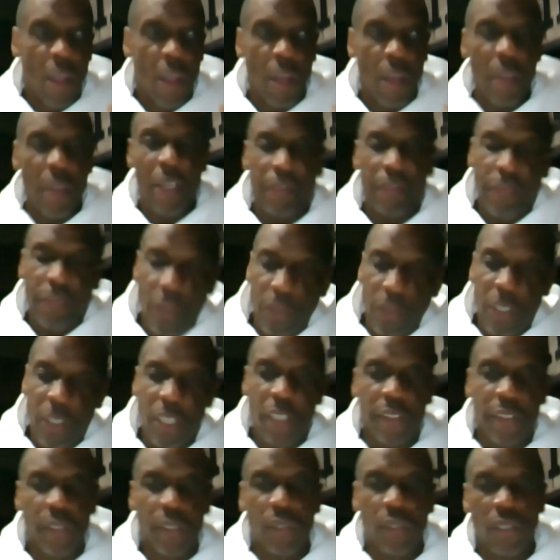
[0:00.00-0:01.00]
I felt
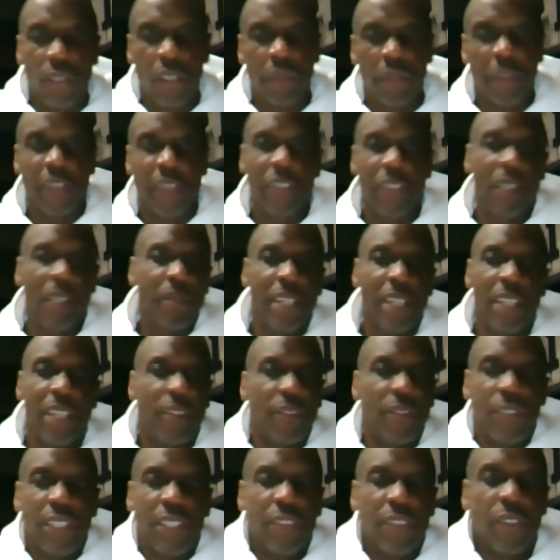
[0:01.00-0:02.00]
good throwing, but some days
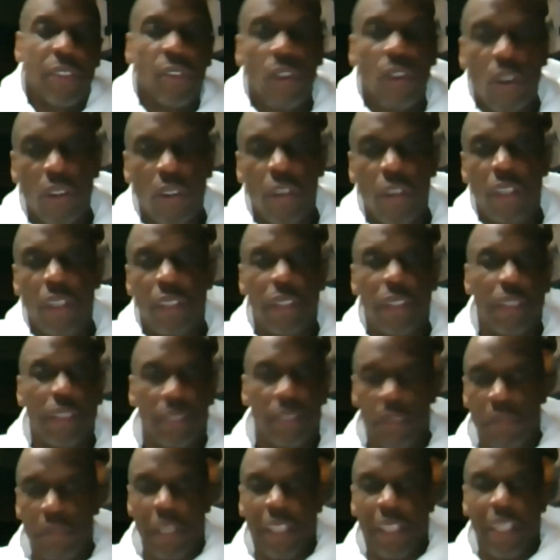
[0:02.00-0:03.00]
it's just so hard
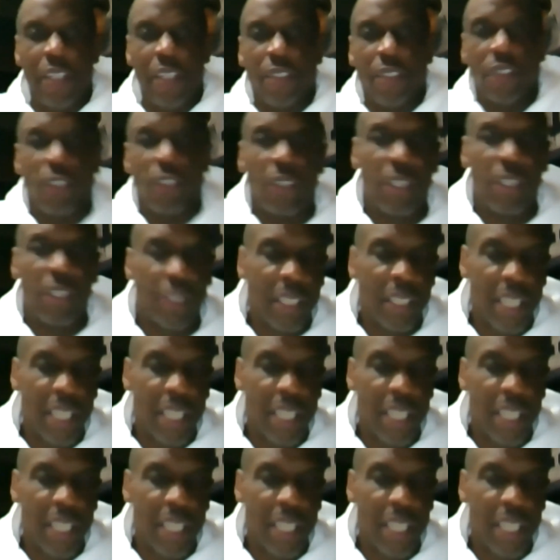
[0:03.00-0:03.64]
to make that start.